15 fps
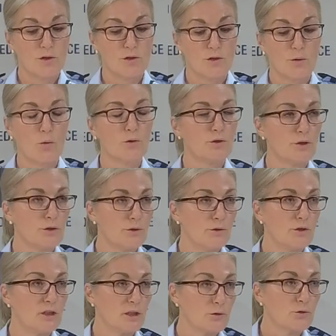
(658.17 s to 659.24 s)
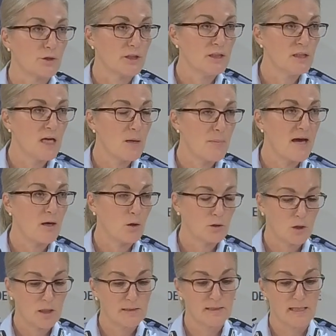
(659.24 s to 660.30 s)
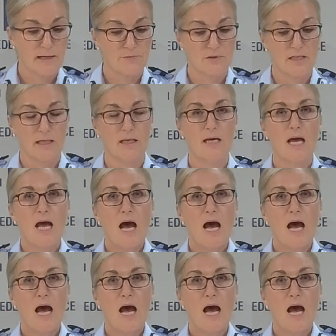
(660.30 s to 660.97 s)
to children about online safety.